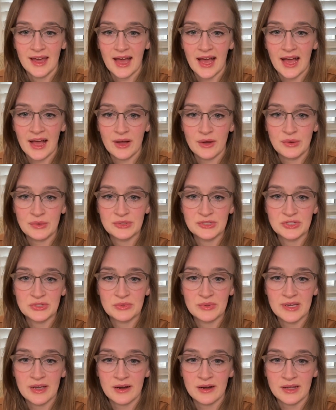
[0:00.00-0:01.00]
How
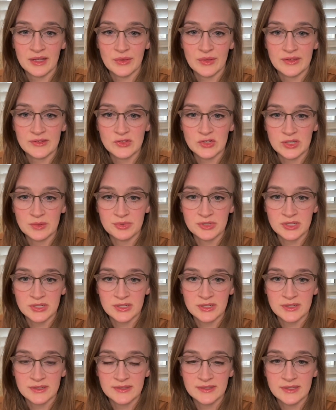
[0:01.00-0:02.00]
do we argue that
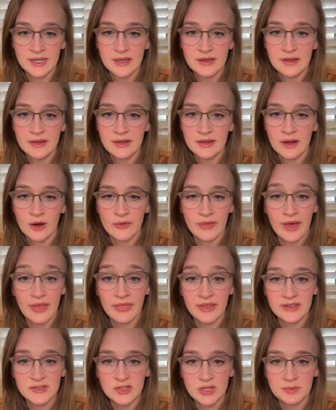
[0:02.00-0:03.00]

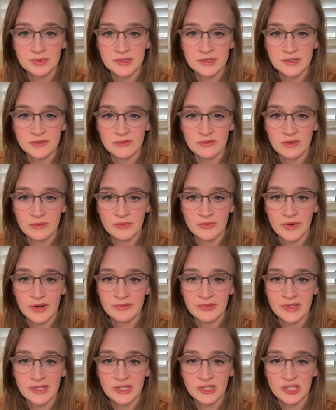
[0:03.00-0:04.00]
the scriptures from
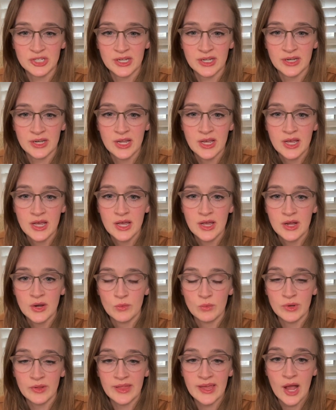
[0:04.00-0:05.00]
Revelation
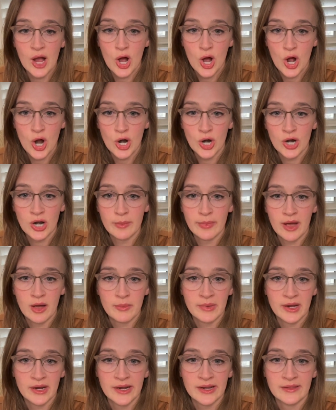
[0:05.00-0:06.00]
really are
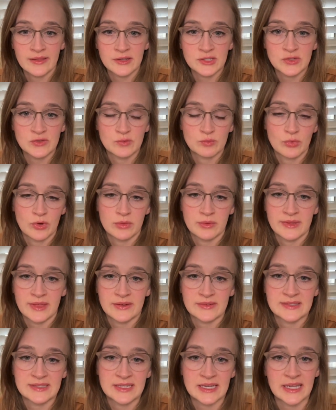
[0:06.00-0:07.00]
about Mary and that she was born
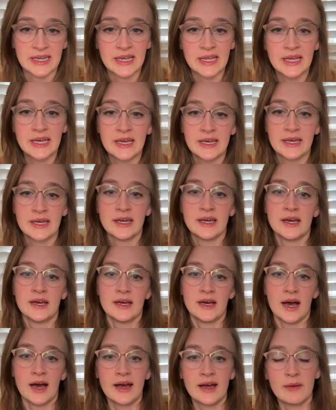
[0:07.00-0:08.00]
without sin?
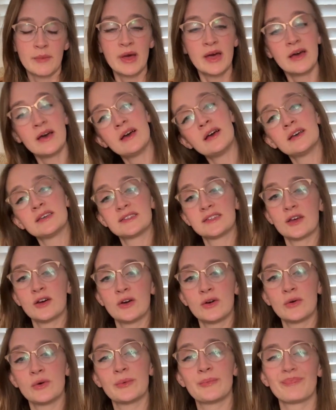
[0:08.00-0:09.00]

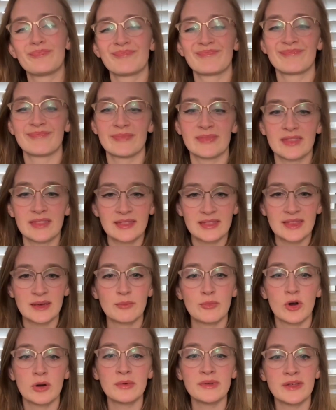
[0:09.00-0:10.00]
So the
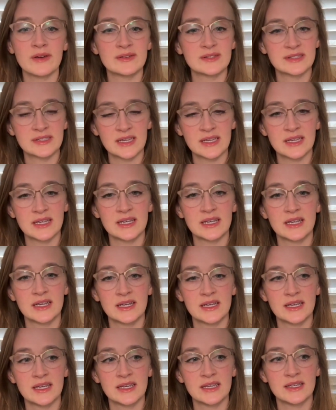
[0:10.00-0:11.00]
born without sin
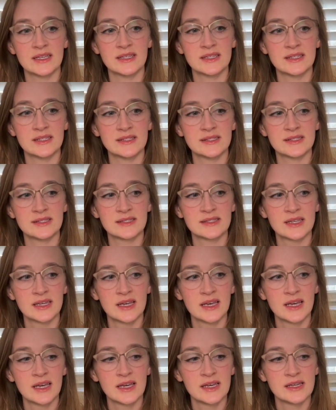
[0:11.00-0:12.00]
is
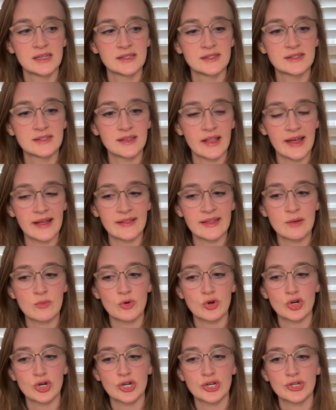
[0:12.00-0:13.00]
slightly
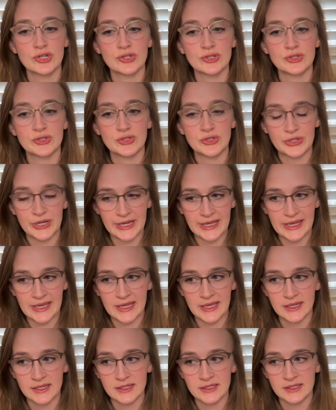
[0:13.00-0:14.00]
more
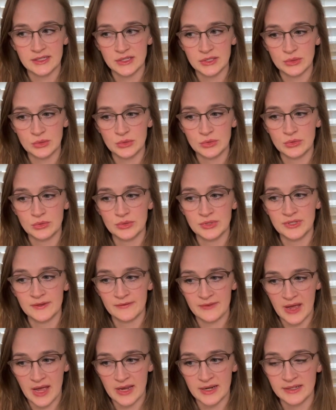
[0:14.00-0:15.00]
tricky to
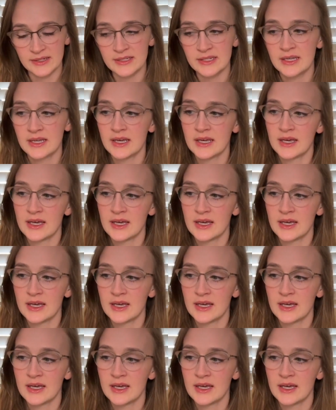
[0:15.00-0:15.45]
defend.